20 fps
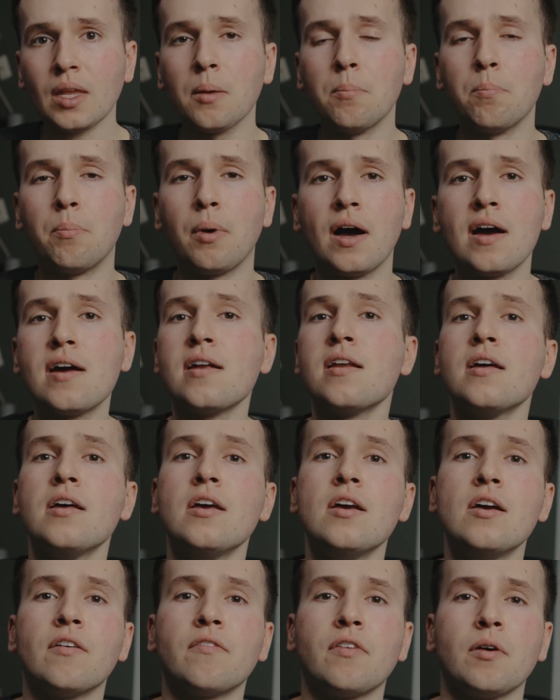But
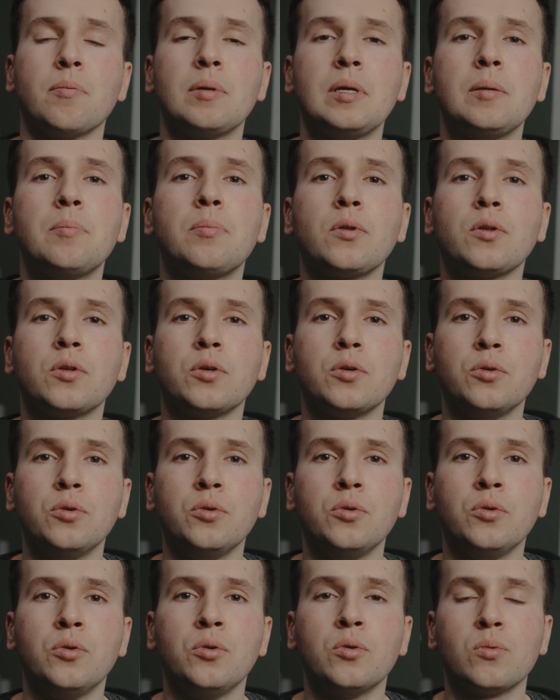for people
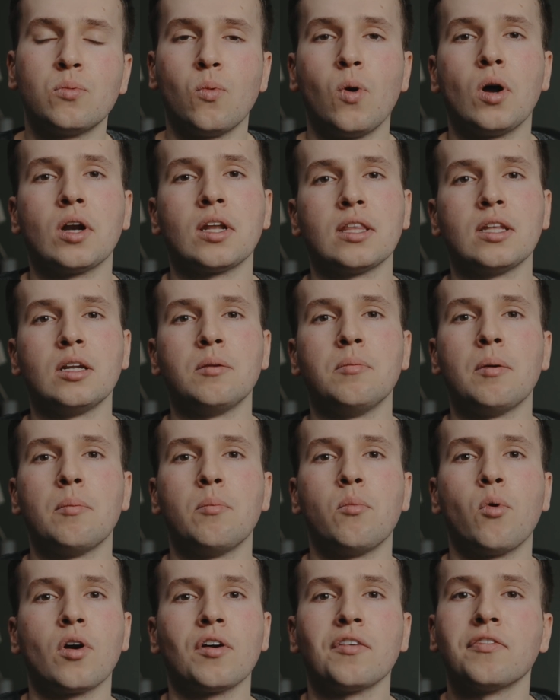who want a little bit
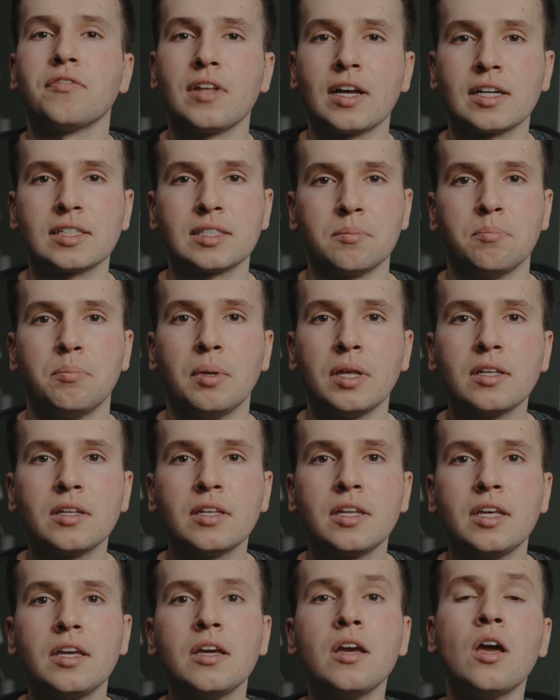more
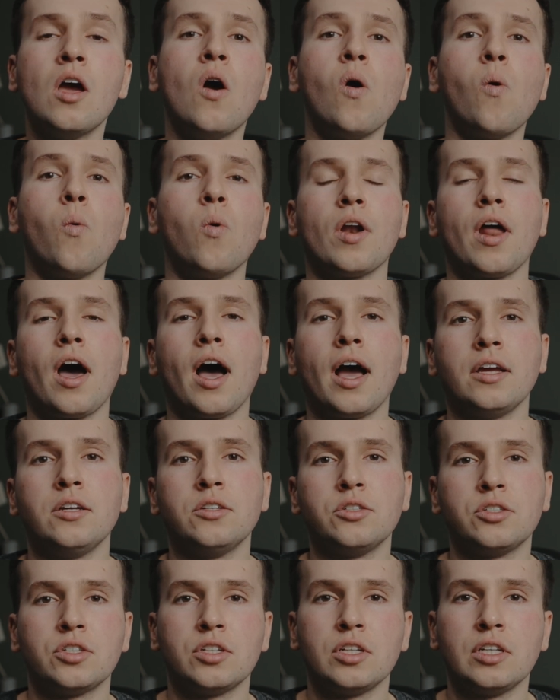flexibility, what I
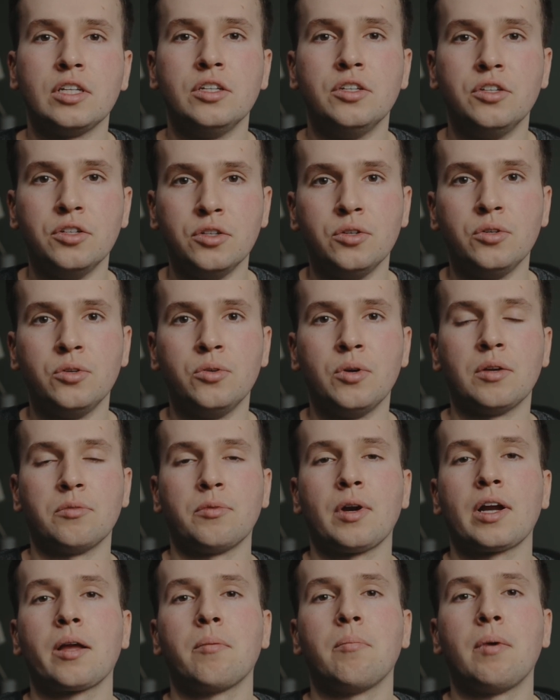usually do and
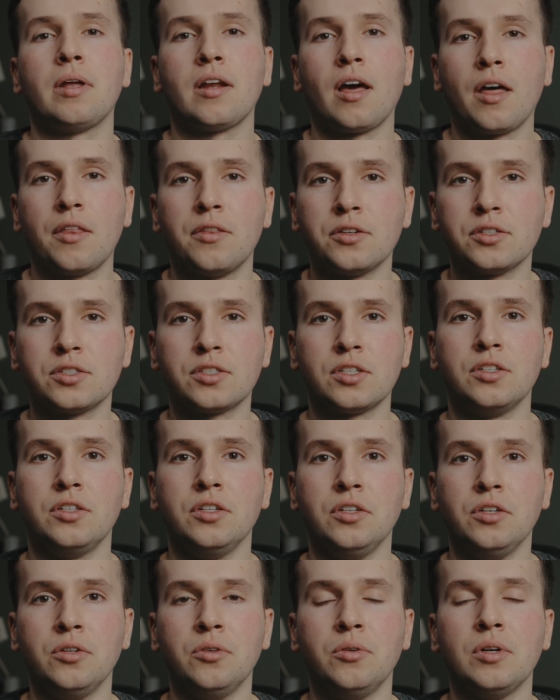recommend others to
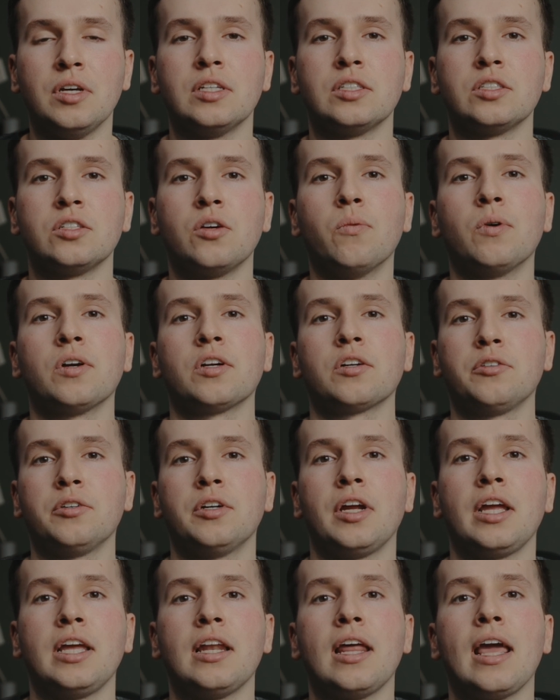do is go and
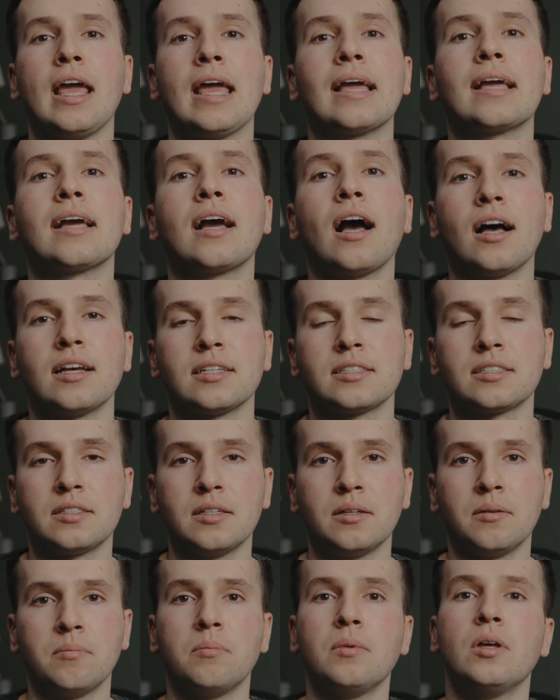create a
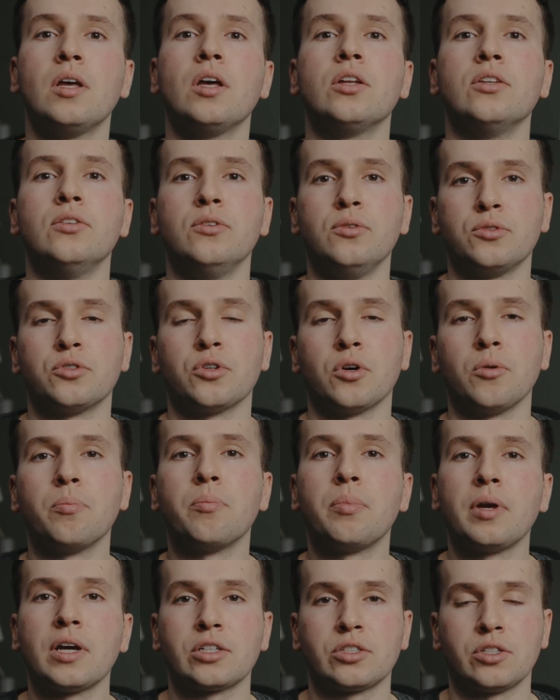custom neutral
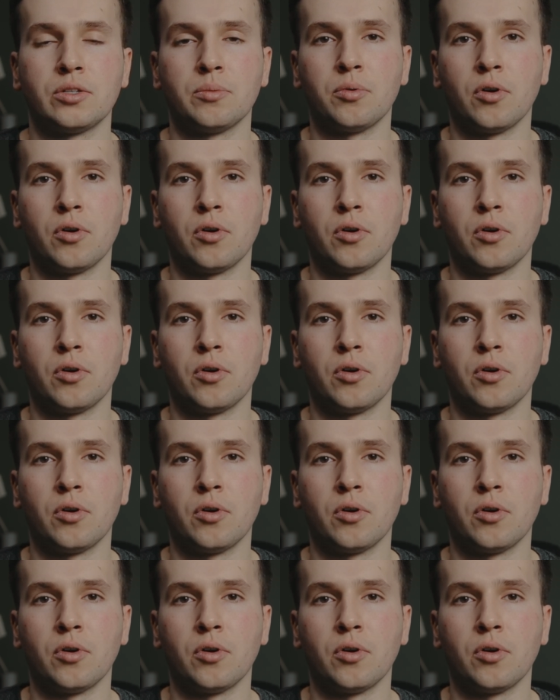picture